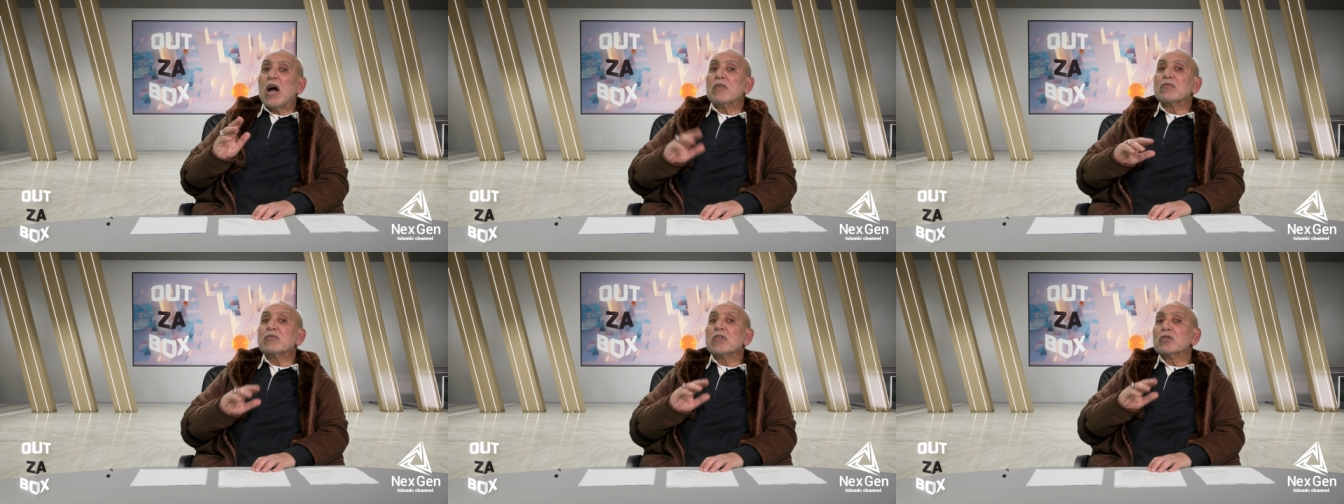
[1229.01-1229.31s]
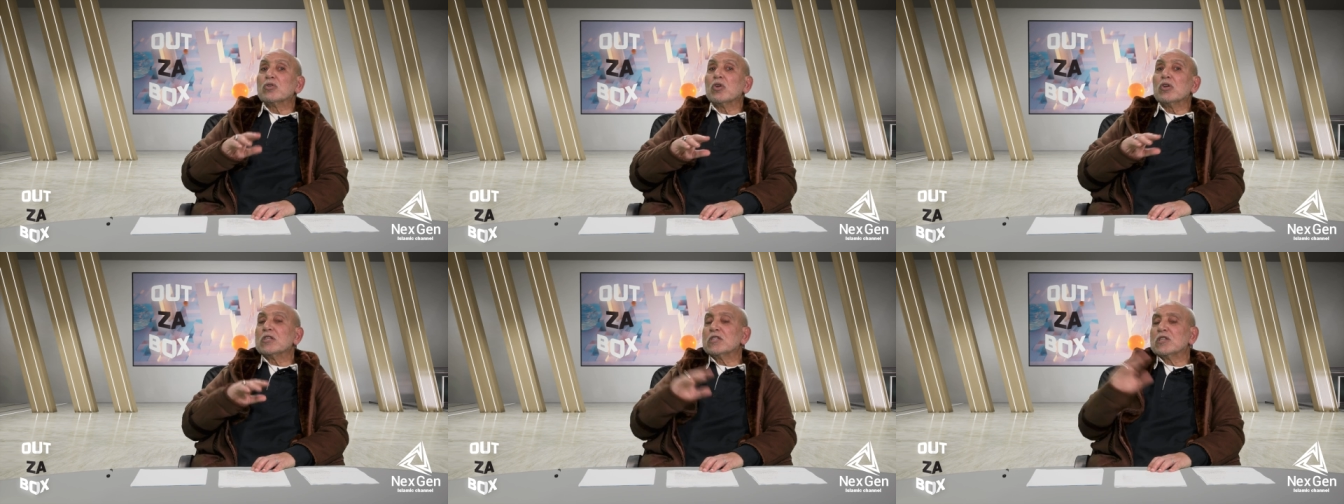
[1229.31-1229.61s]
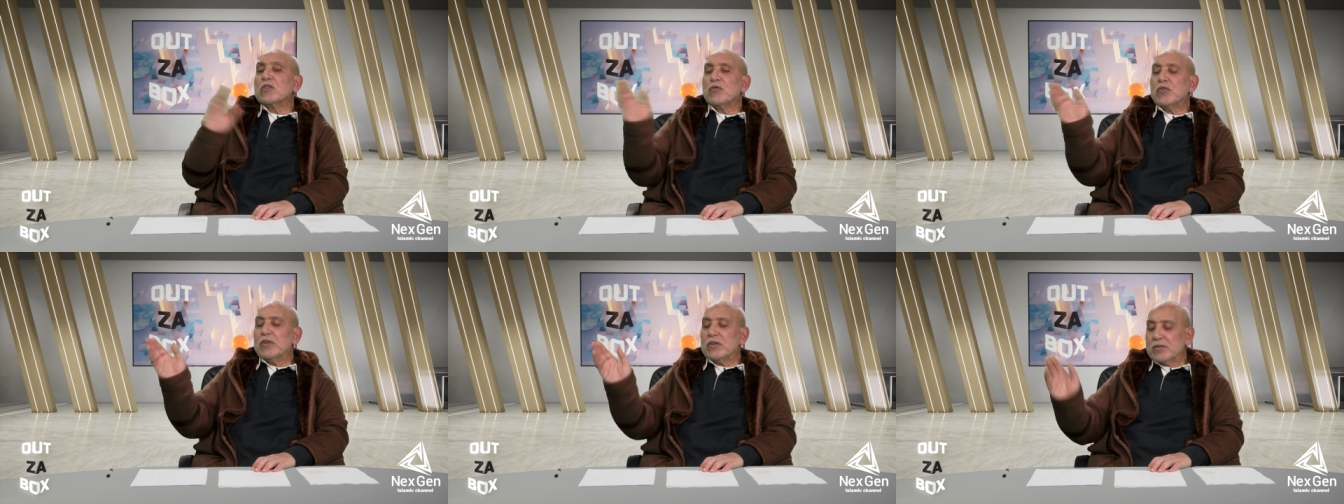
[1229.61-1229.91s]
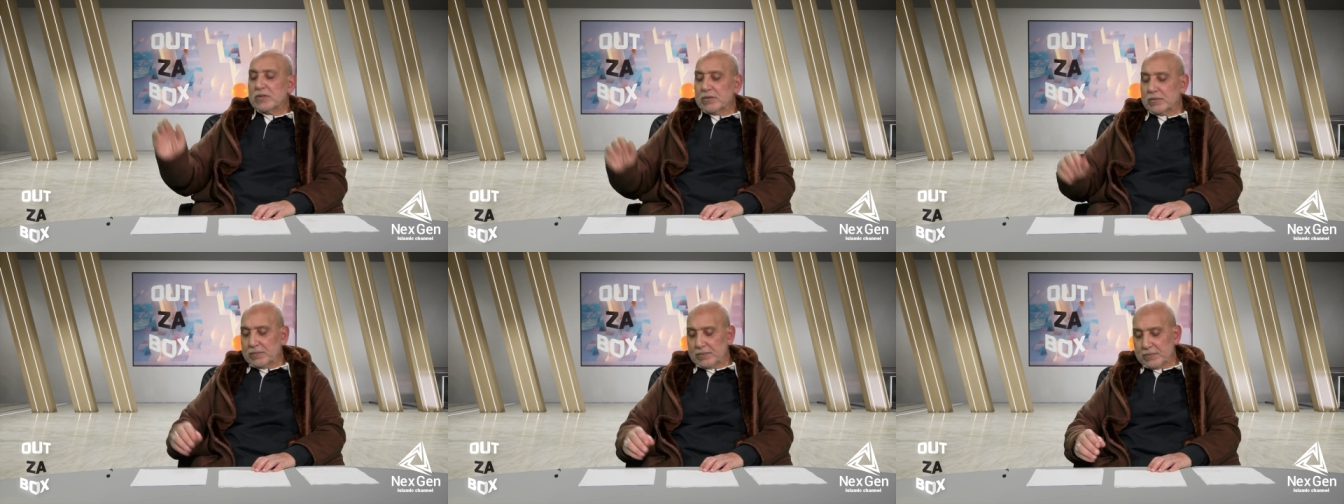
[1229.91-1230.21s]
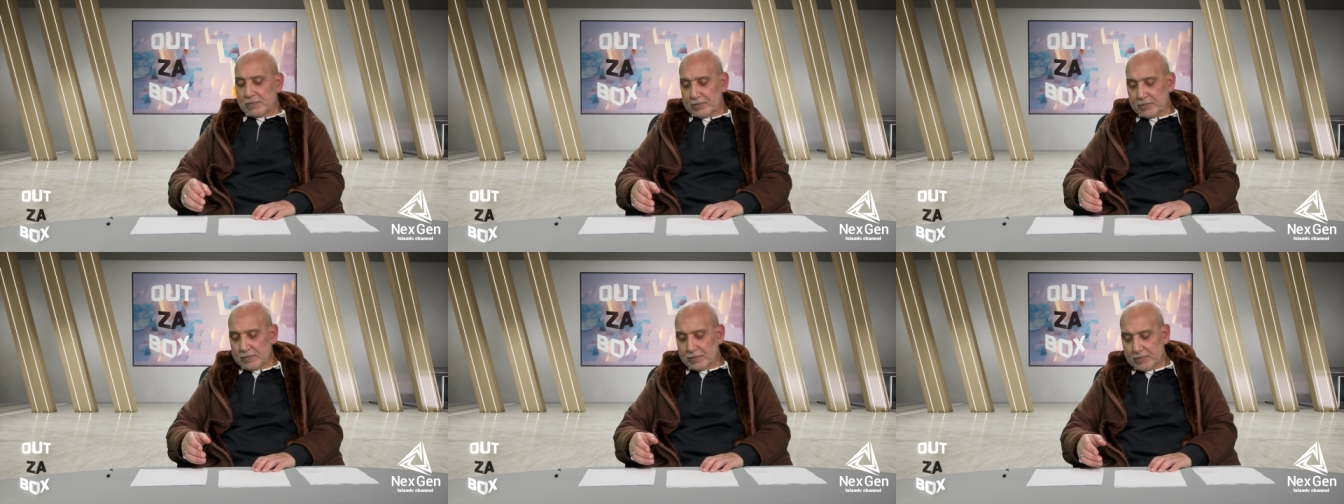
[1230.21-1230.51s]
have the knowledge first.
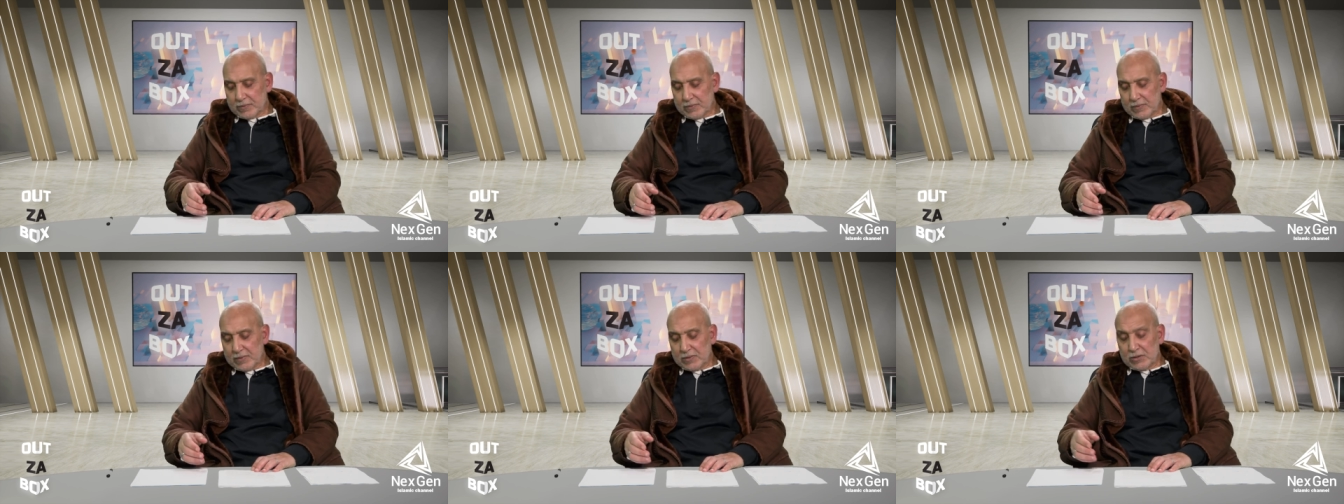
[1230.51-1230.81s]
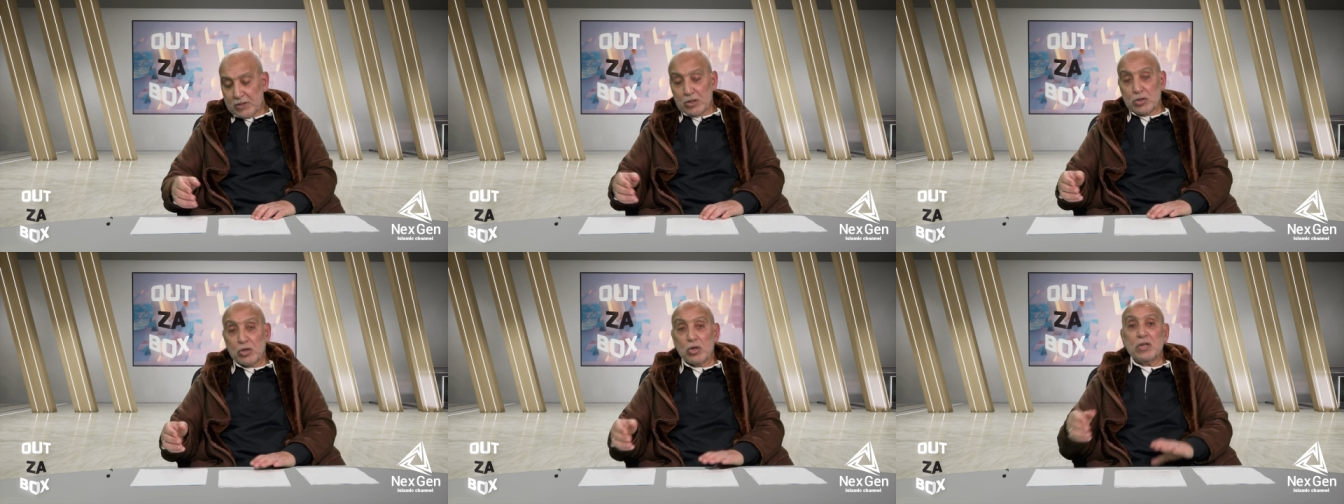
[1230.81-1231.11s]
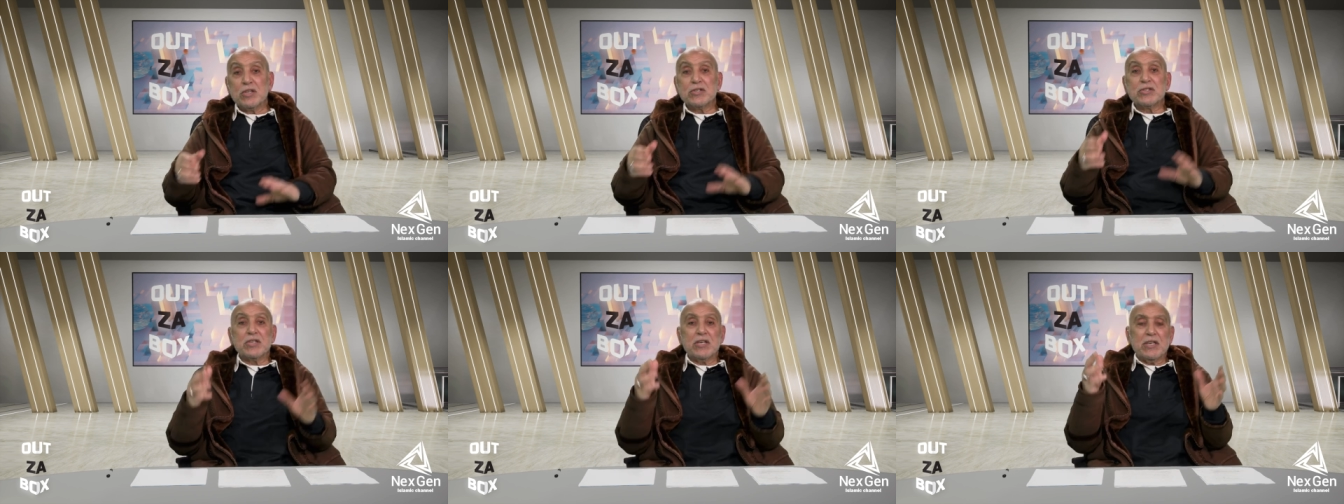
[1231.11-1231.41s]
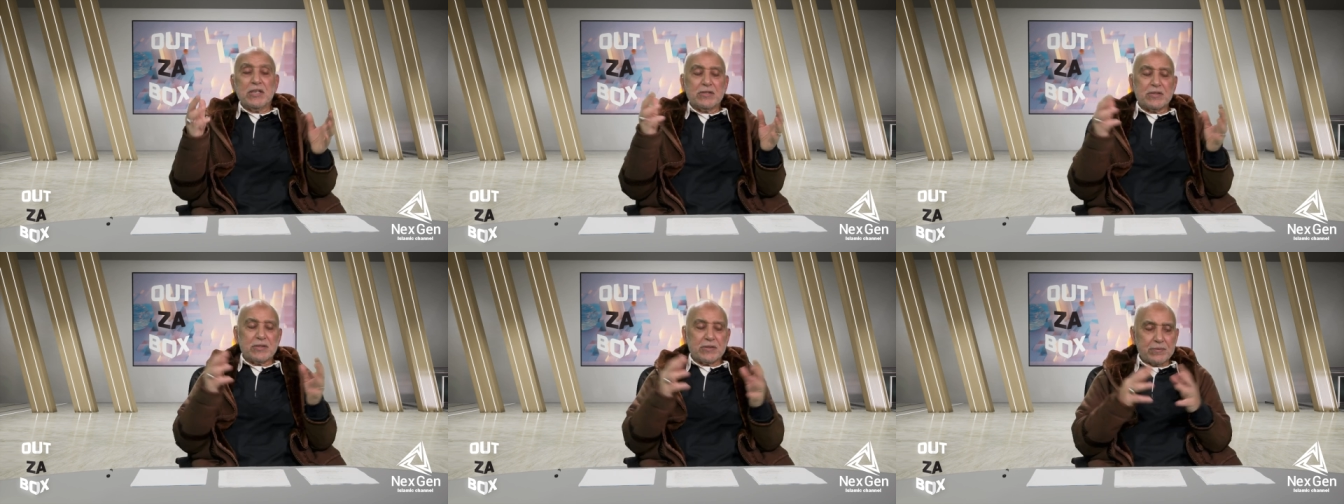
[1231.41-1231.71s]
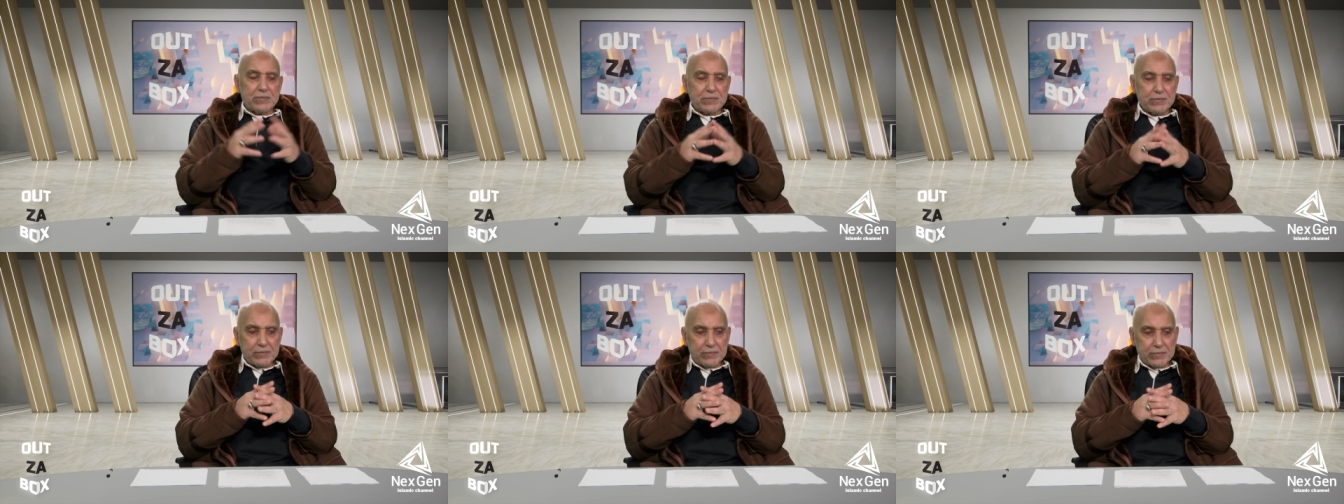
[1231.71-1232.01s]
The knowledge
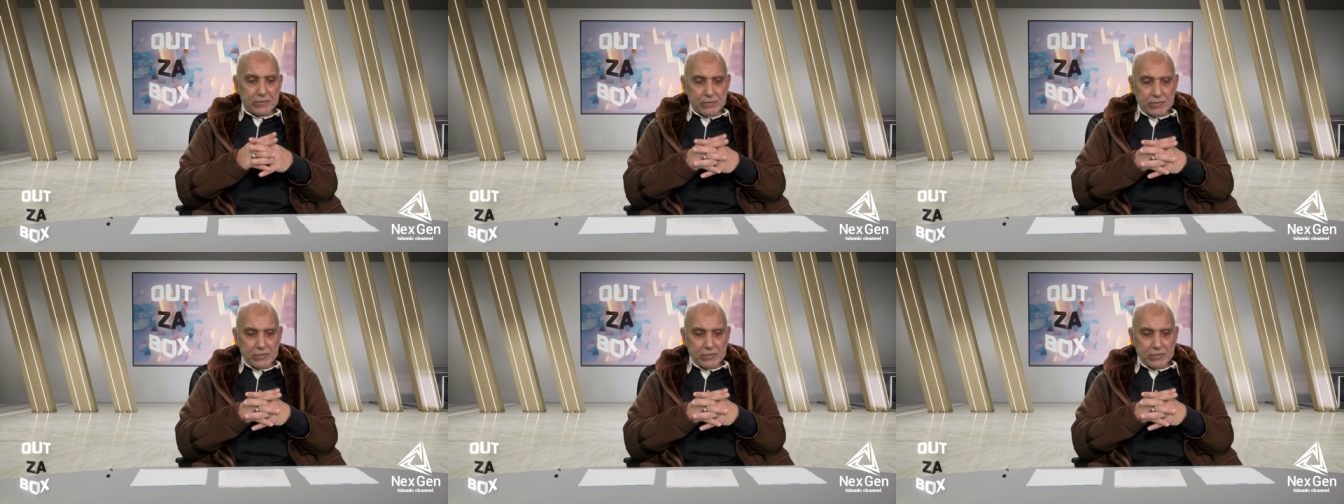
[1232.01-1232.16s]
is,